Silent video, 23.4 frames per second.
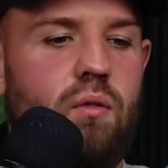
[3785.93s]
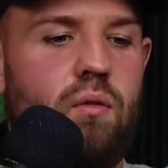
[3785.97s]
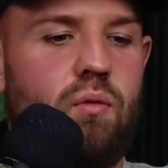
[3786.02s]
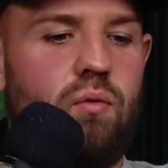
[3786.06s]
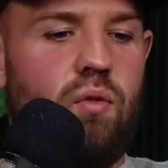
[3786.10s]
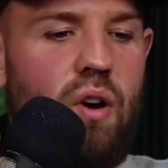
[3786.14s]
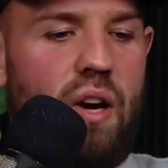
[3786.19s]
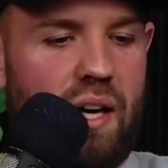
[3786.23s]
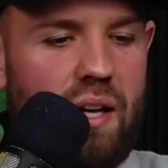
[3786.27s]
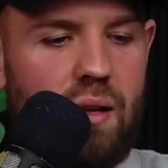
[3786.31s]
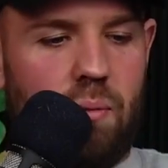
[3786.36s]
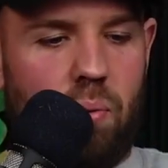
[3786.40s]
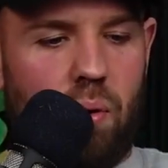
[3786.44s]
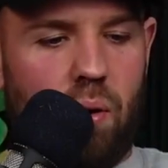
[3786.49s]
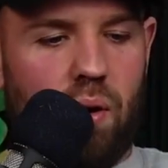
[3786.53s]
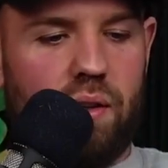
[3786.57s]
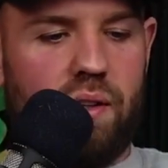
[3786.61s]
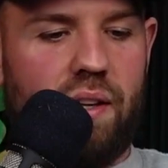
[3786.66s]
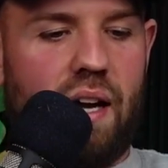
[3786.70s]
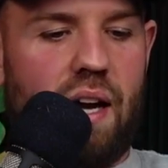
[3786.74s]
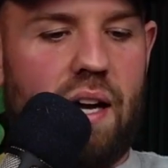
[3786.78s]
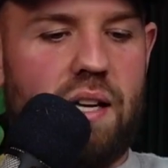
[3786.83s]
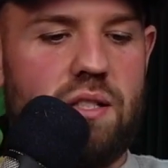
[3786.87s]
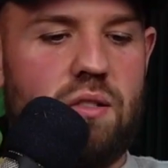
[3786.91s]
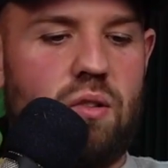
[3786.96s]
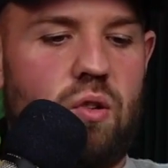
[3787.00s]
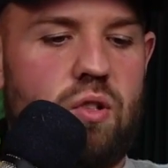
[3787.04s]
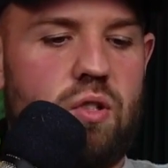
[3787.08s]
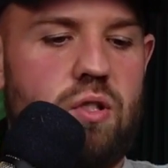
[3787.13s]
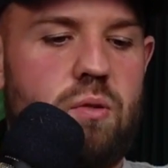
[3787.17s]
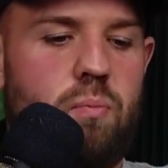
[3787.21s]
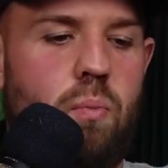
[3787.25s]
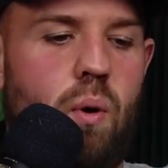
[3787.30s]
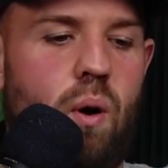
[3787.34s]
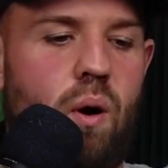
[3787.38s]
Rate the podcast on
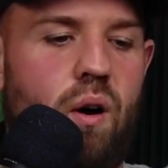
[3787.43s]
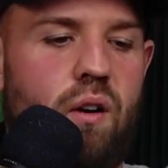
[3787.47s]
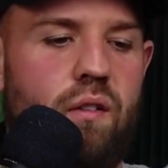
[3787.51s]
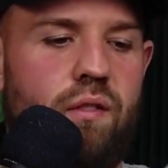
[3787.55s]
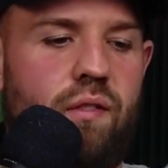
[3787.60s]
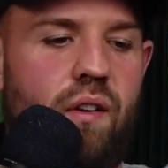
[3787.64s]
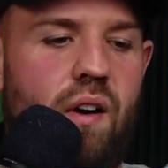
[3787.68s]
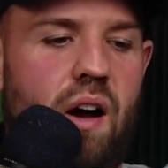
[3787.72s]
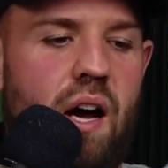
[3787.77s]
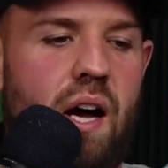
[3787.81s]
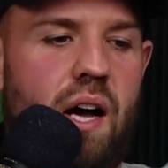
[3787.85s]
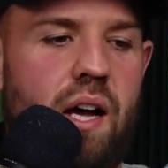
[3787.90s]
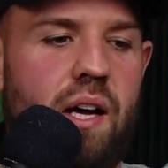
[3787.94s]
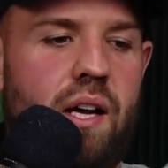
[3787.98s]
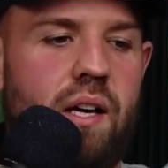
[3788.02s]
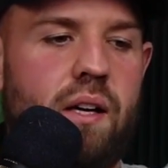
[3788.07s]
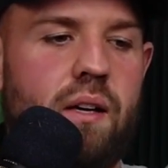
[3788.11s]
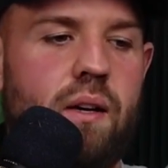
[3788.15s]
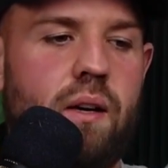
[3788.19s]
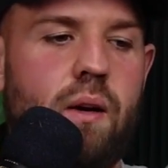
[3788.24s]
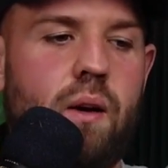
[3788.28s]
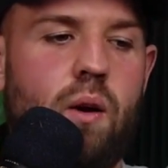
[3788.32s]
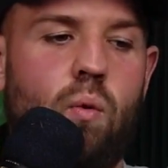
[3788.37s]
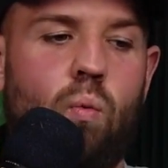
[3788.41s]
Spotify.